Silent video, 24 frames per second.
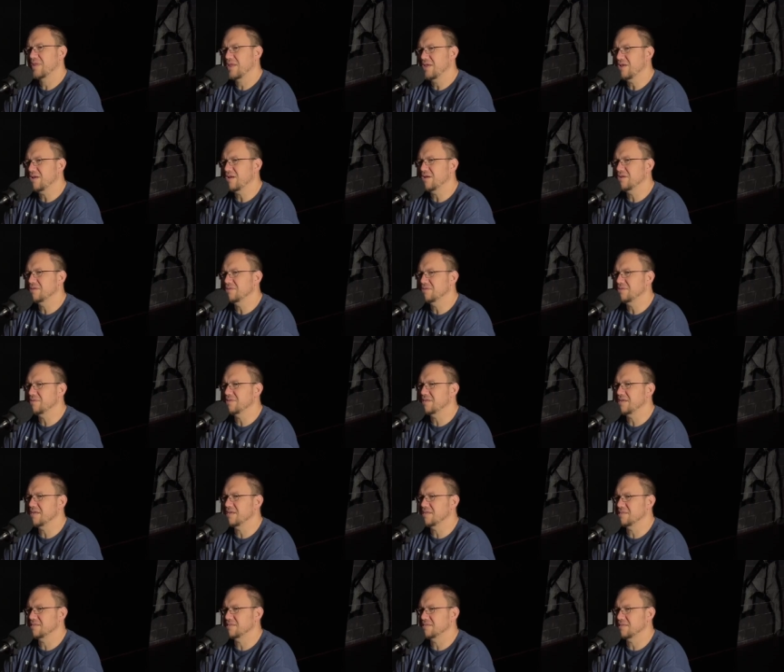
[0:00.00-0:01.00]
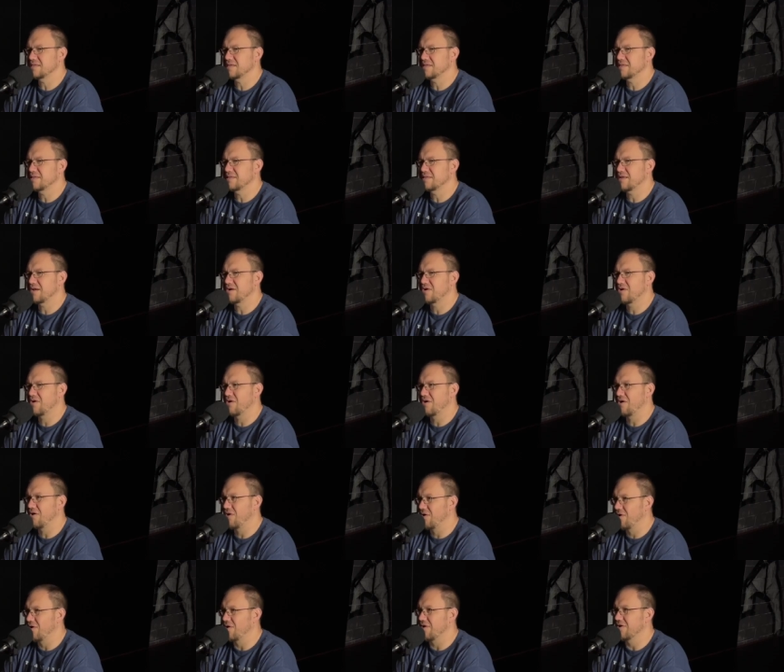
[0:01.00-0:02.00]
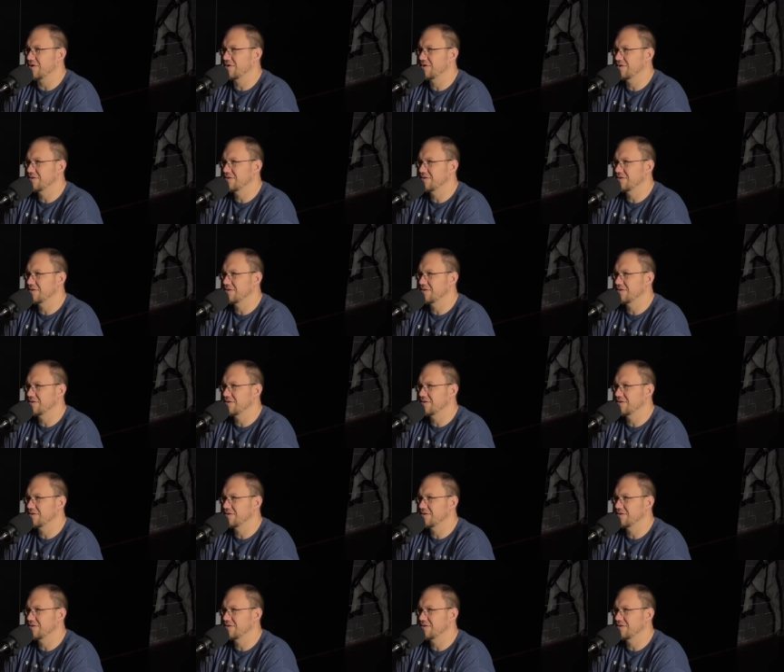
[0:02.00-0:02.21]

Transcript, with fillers: You know, do things that are hard.